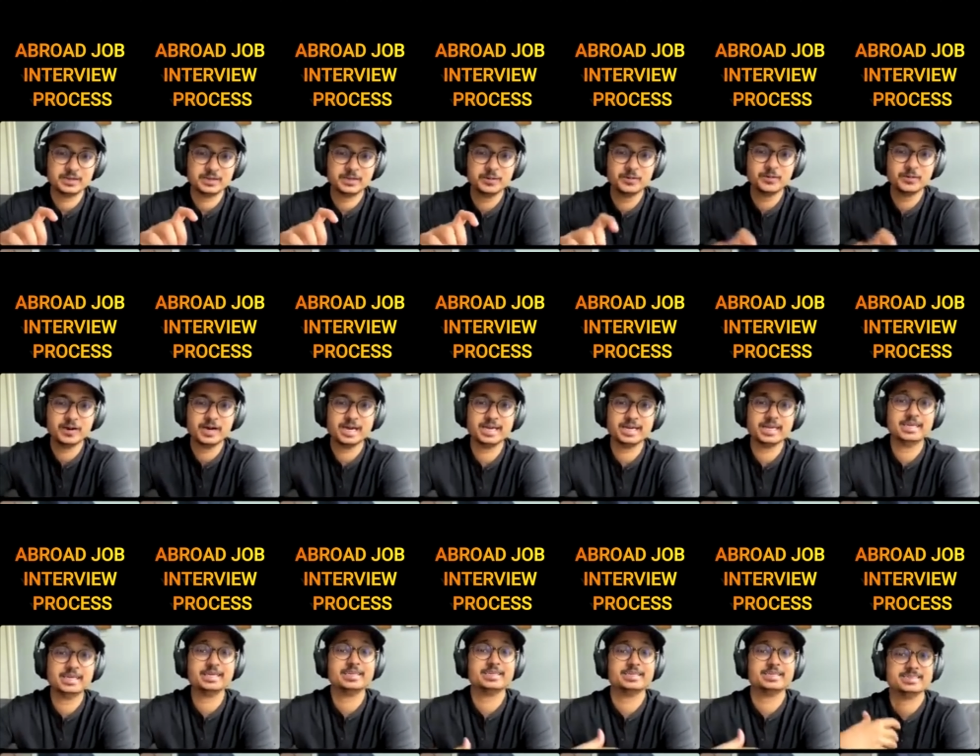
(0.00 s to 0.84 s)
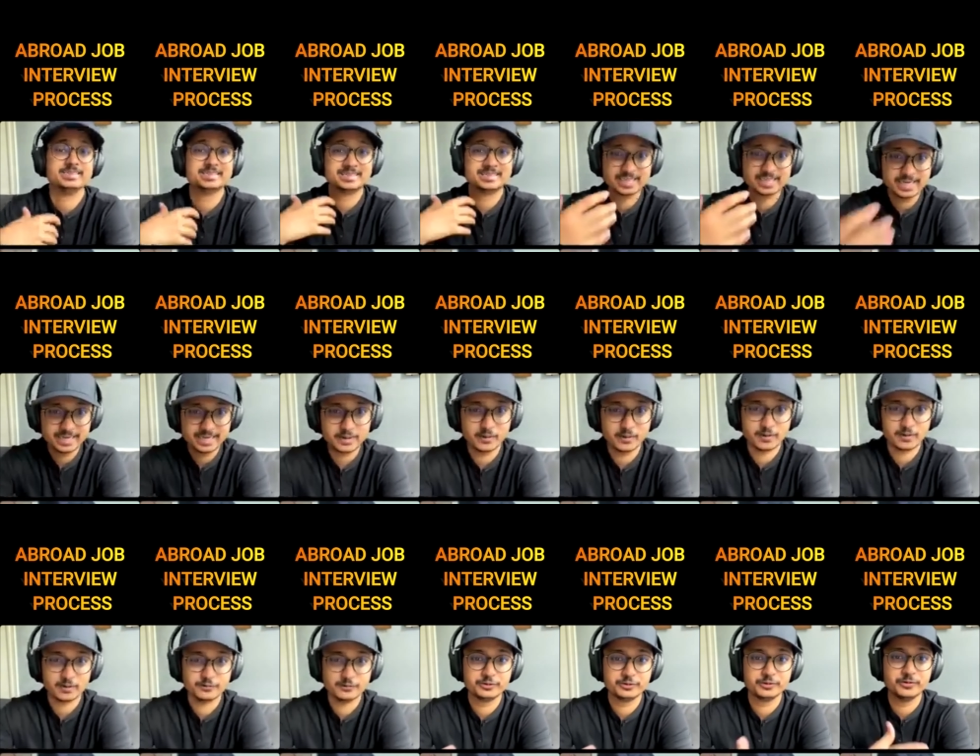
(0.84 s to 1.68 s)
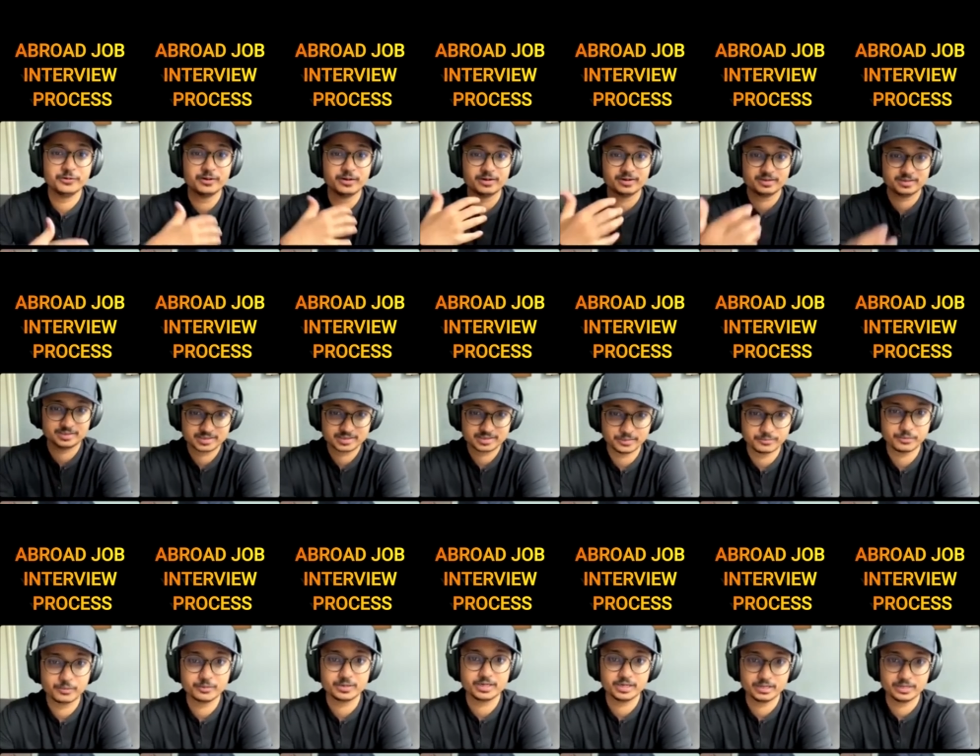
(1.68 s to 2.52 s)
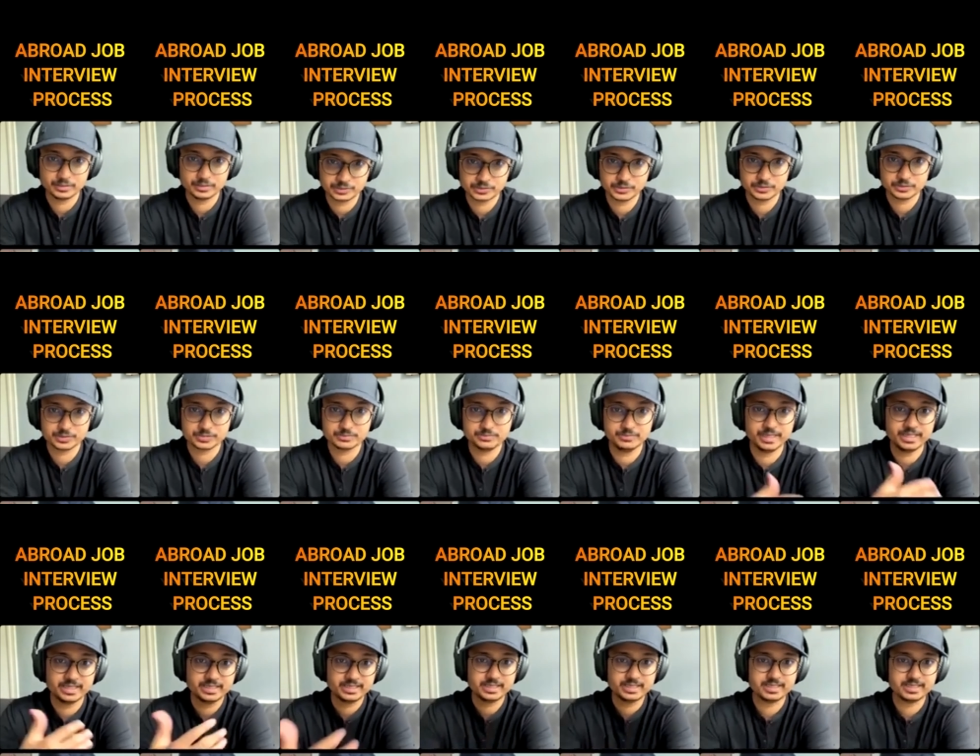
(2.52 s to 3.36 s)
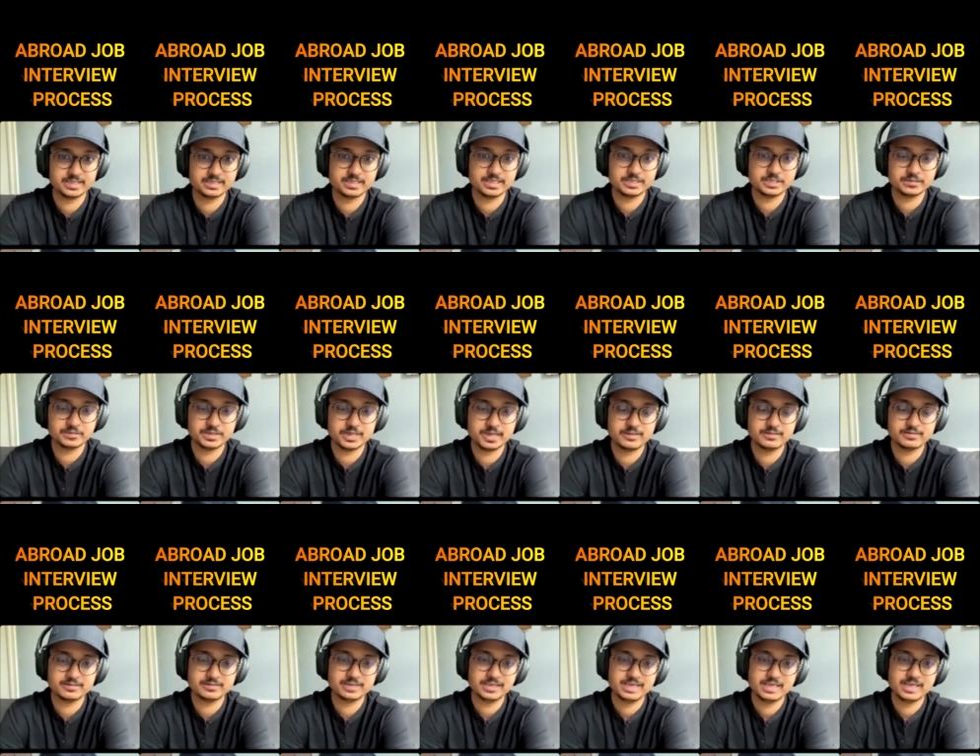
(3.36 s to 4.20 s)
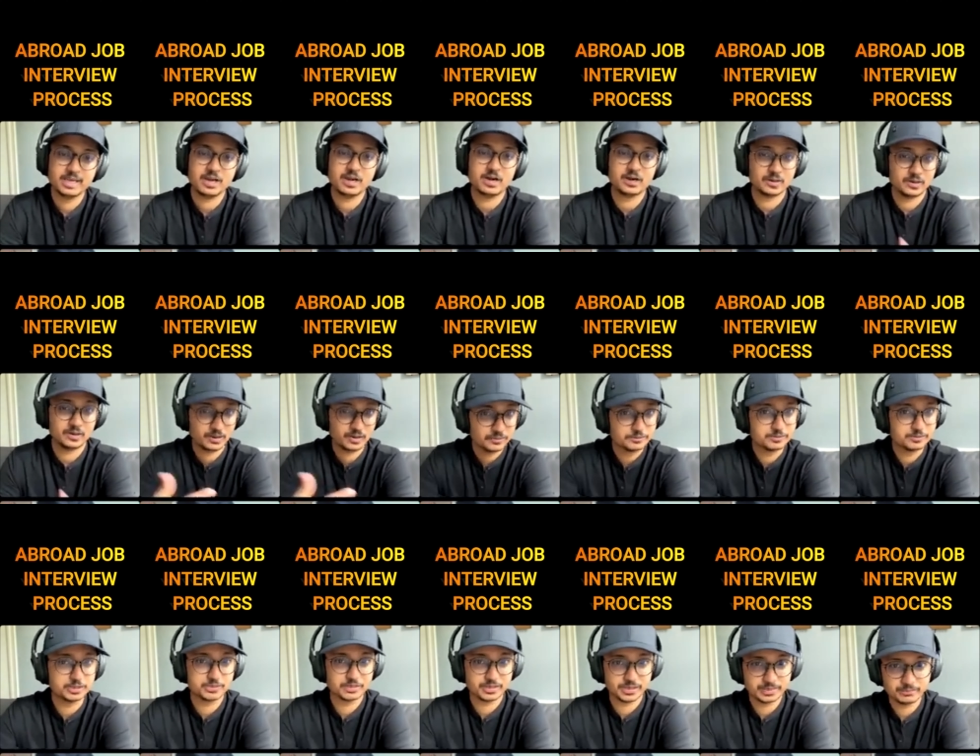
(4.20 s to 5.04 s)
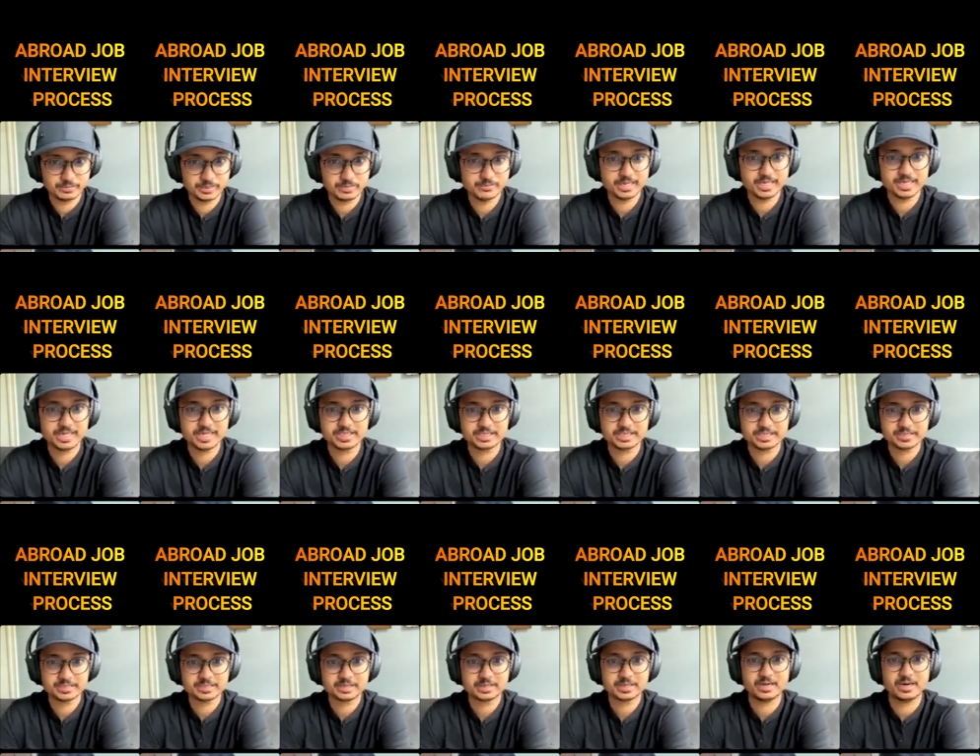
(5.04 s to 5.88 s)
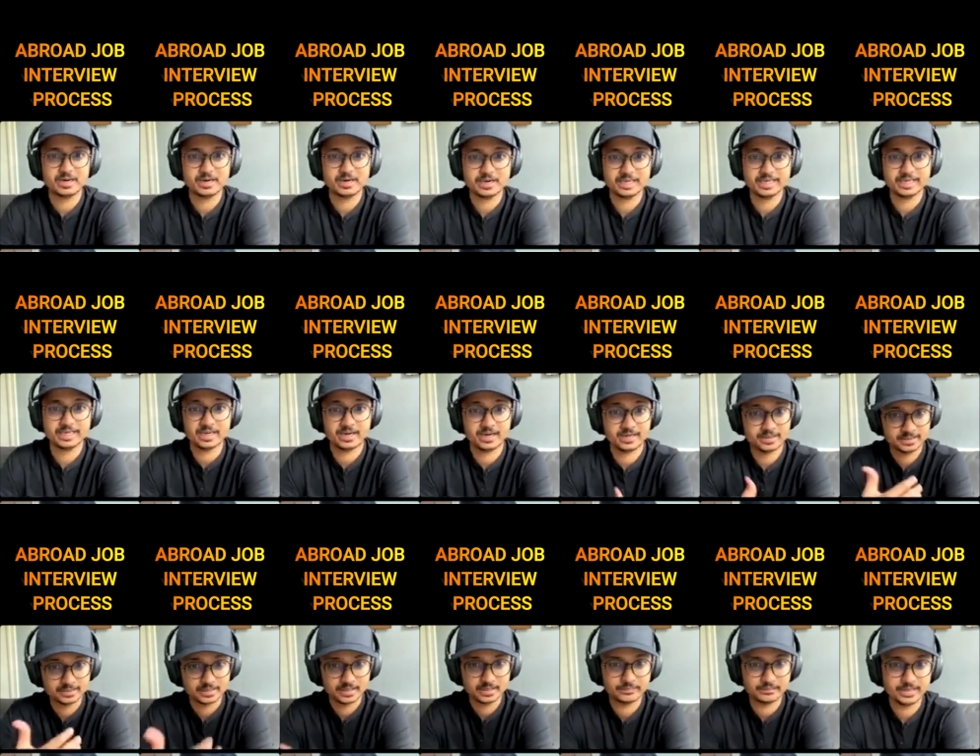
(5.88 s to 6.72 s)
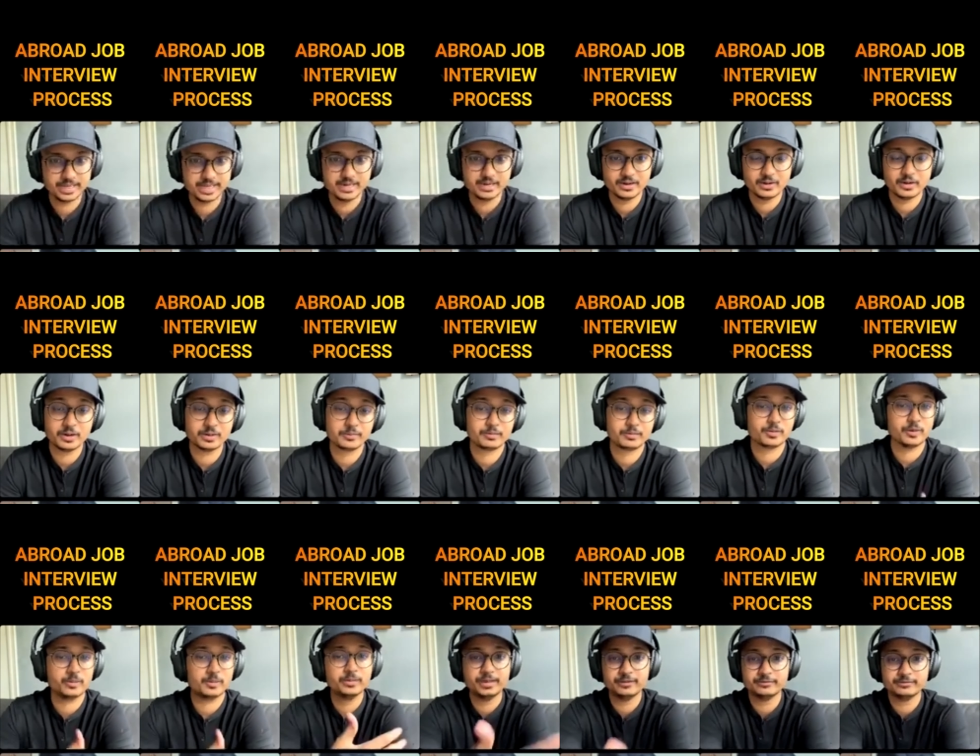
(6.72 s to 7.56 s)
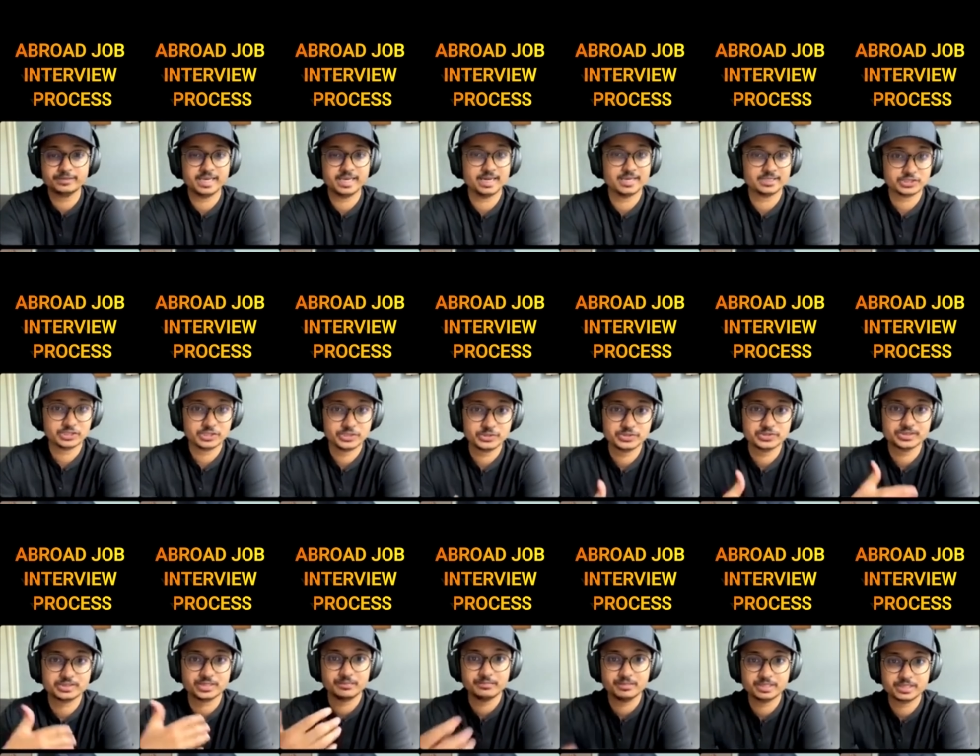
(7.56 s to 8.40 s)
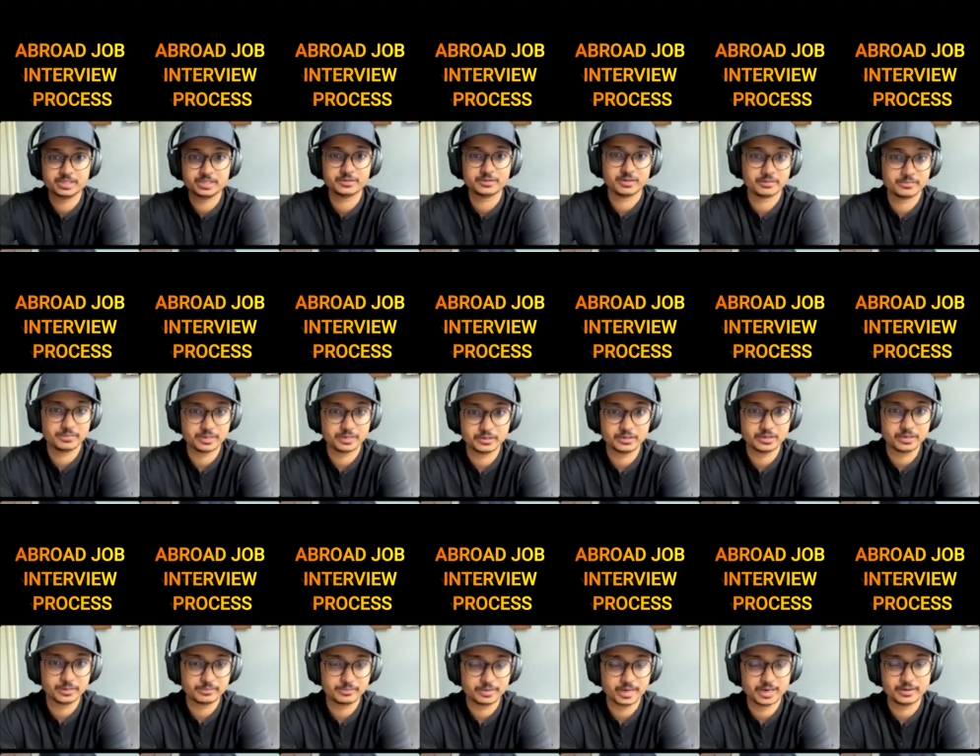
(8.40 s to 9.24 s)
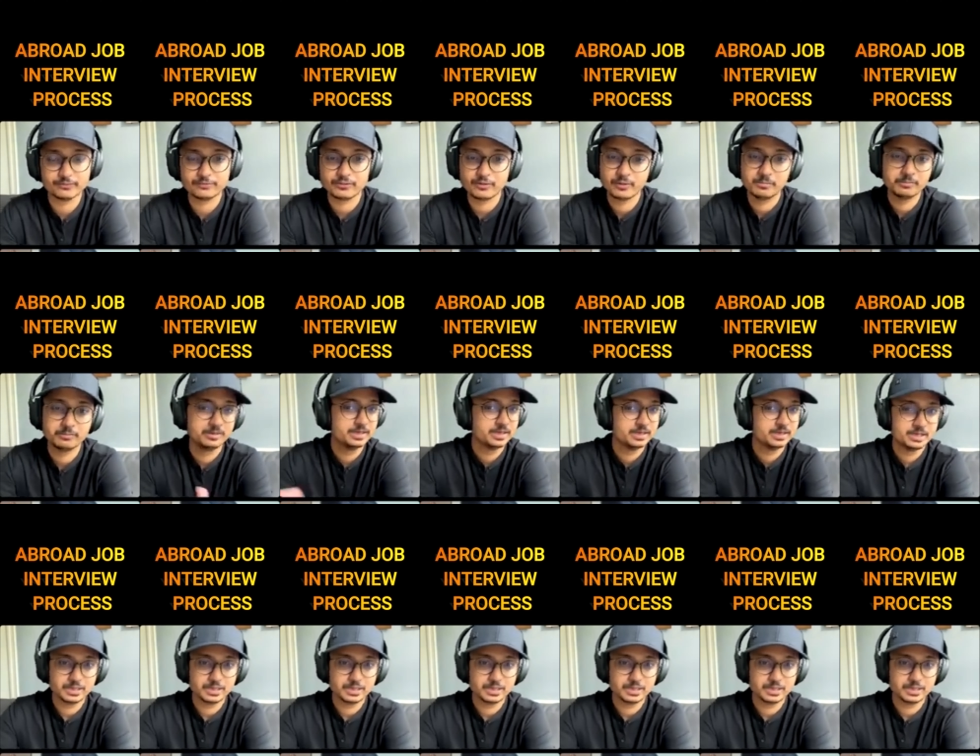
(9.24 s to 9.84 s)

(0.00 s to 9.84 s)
go ahead and send all of your supported resource material that you have along with your implementation in another mail, or probably if they ask you to submit it on a particular platform,